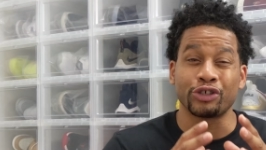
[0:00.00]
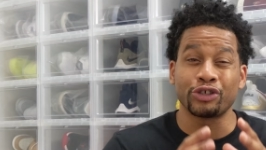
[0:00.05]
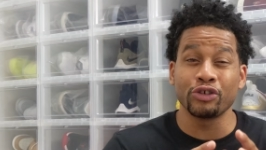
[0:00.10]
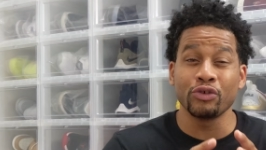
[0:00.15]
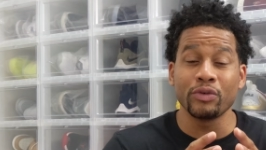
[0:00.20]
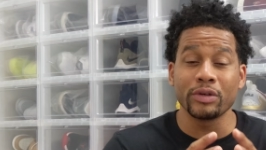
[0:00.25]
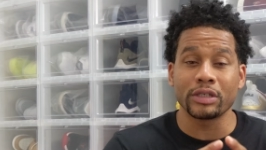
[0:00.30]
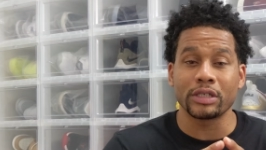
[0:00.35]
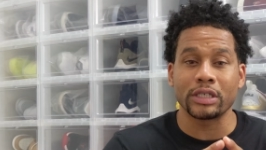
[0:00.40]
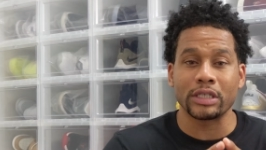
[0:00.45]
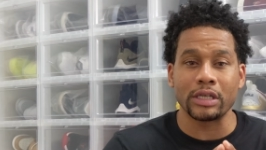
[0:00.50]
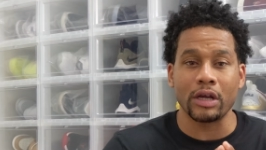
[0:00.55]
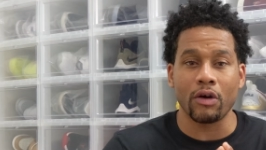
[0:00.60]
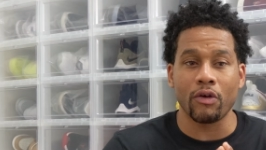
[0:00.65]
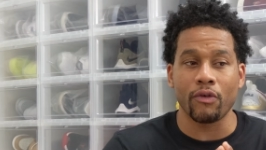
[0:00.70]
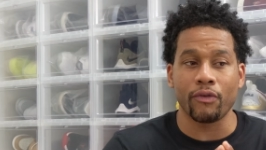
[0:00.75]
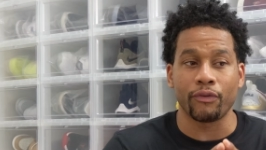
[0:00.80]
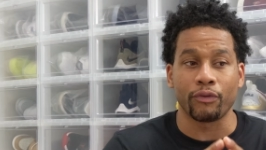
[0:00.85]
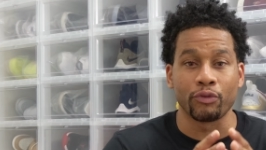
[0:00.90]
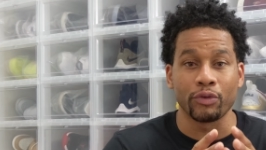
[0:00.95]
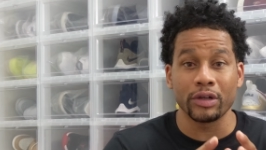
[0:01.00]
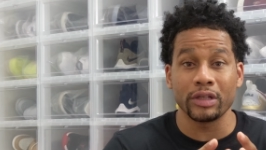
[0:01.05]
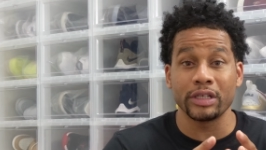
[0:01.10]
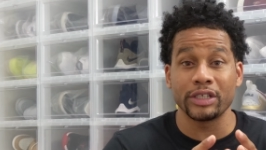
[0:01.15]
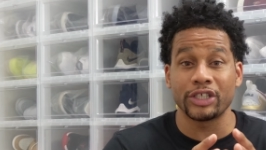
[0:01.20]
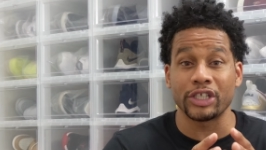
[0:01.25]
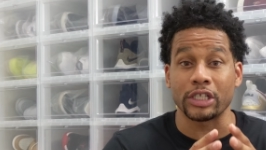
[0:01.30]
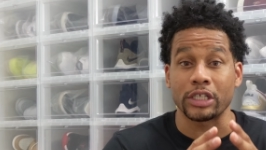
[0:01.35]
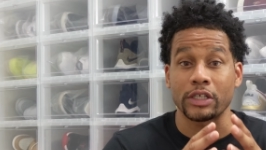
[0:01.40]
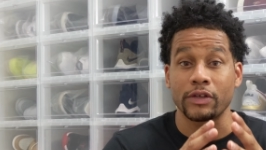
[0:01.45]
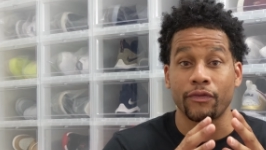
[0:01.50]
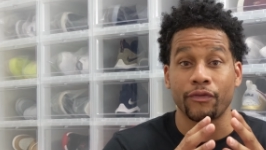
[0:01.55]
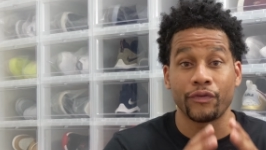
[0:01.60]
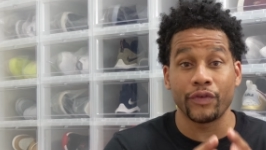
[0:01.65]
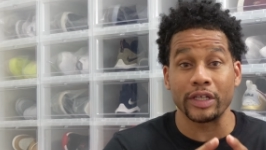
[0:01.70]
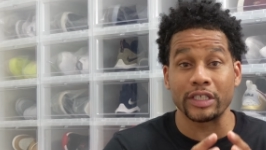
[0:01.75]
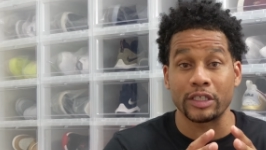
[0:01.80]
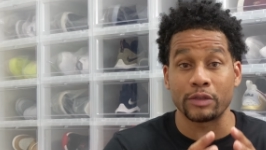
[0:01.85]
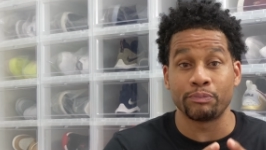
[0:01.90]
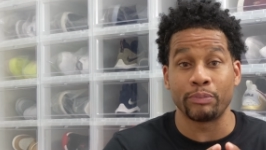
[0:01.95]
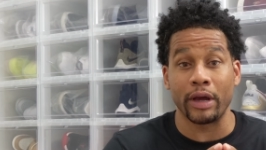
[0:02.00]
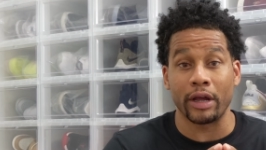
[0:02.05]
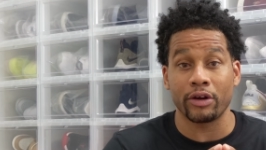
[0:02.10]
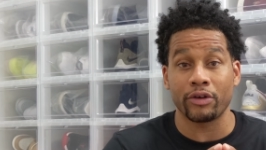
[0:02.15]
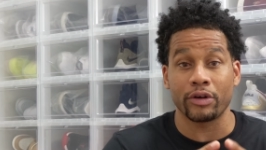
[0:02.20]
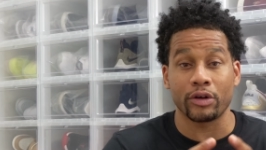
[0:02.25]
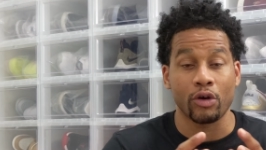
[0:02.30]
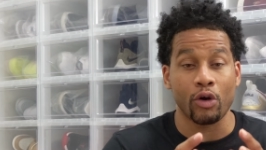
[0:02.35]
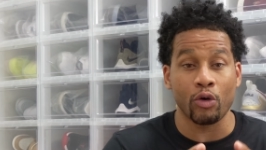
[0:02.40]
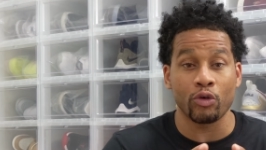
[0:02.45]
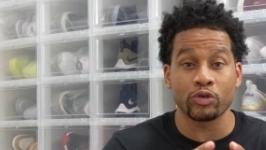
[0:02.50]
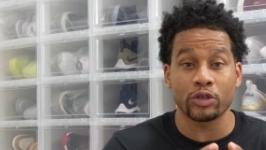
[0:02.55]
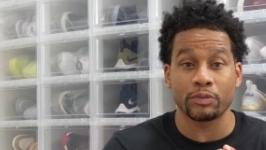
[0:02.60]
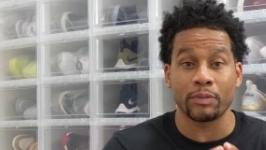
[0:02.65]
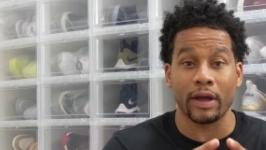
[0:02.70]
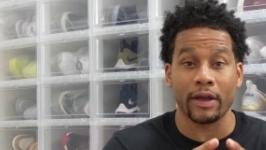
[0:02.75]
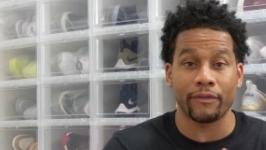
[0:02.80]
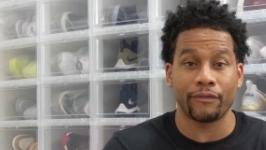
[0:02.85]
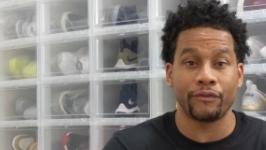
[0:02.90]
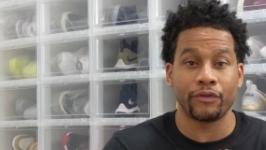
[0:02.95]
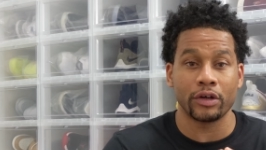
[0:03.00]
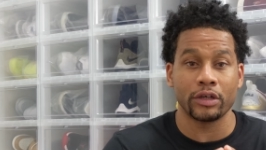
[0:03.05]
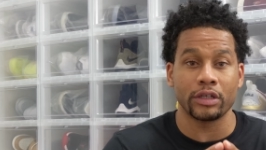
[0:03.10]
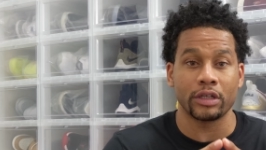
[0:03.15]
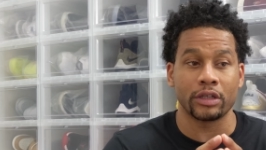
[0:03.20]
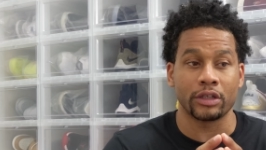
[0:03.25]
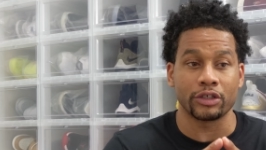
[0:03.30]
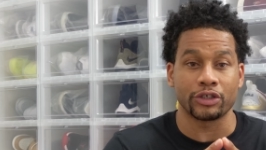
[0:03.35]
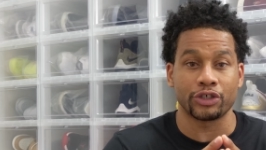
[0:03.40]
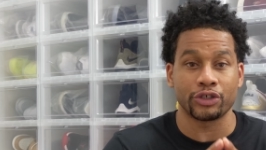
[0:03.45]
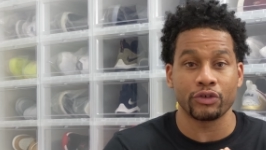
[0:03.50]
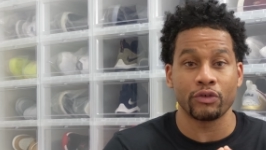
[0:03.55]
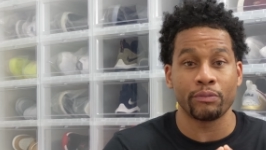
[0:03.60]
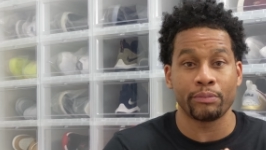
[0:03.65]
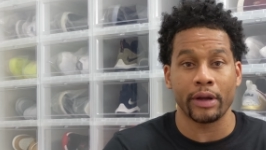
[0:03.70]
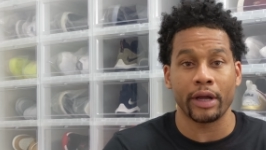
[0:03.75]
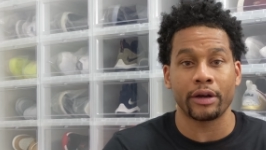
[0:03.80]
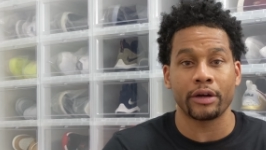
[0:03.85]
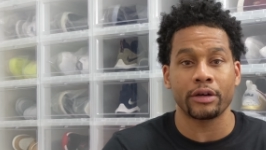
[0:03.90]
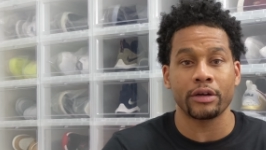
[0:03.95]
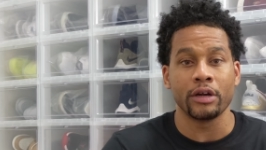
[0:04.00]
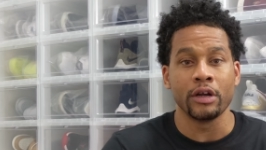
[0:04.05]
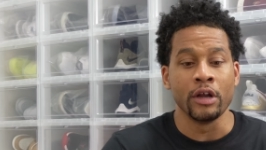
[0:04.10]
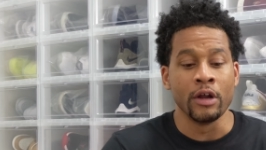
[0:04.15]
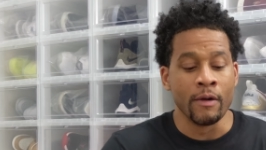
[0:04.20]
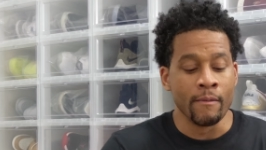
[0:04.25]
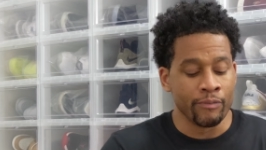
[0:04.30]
shoe itself really just fits better. It holds my foot in the shoe better.